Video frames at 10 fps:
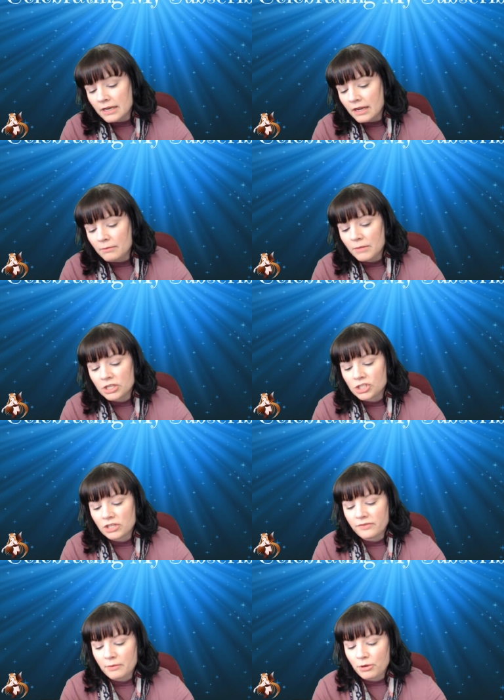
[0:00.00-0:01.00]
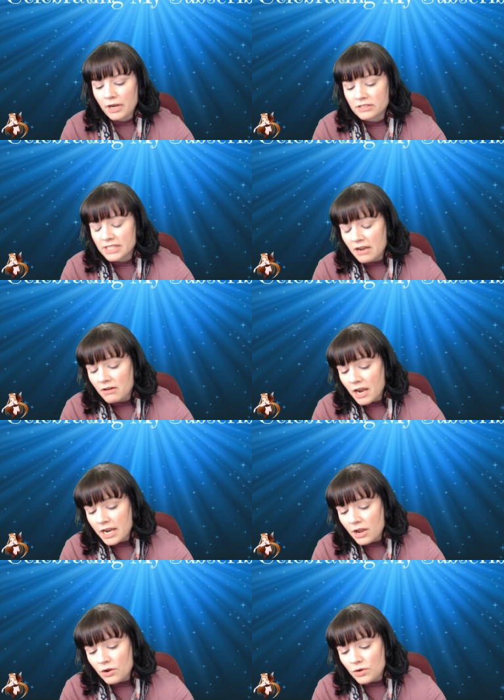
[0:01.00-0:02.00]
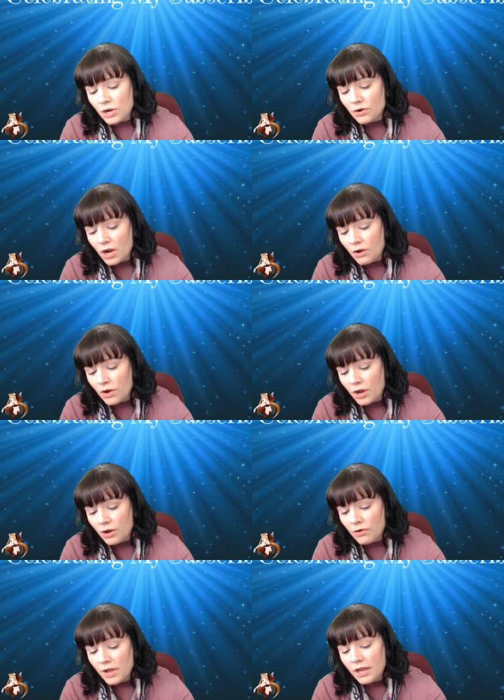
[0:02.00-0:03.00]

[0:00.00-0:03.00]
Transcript: I'm not sure if I pronounce that right, Ono Koho,